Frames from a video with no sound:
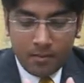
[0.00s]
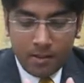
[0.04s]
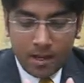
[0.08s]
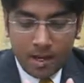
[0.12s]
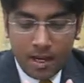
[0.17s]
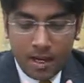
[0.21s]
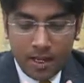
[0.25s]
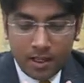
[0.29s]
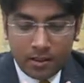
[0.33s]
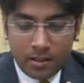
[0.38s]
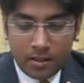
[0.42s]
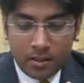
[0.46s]

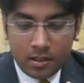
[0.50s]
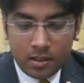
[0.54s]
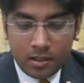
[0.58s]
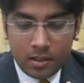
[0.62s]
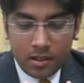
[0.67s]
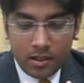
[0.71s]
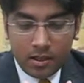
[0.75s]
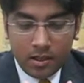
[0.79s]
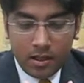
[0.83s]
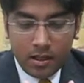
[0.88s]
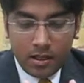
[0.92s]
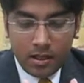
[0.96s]

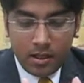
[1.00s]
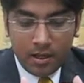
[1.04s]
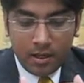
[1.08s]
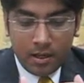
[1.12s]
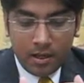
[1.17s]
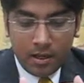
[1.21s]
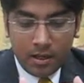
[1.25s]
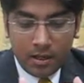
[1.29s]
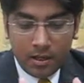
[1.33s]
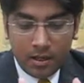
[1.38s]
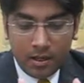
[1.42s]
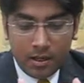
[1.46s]

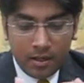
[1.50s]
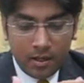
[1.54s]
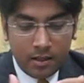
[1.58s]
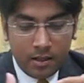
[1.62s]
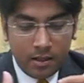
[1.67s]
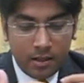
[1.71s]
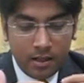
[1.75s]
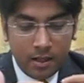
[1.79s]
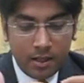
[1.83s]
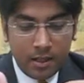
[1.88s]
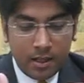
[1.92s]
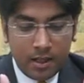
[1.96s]

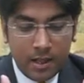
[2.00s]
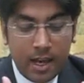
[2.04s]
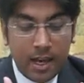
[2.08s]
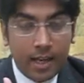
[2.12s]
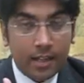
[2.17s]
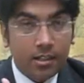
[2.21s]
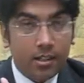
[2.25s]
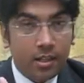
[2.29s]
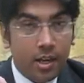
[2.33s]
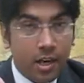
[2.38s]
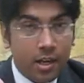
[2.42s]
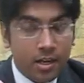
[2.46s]
It
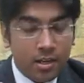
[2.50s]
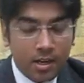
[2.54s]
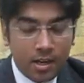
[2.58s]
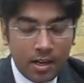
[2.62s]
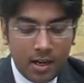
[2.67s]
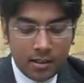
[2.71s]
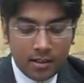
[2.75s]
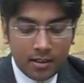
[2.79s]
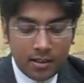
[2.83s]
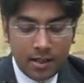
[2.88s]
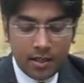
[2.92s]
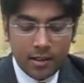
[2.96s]
has large
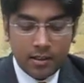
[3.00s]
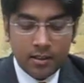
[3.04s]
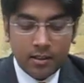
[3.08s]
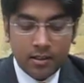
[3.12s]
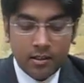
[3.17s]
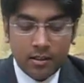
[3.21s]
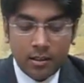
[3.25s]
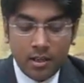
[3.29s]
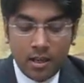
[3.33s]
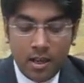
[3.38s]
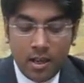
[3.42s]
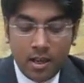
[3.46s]
class
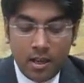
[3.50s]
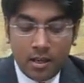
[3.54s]
sizes.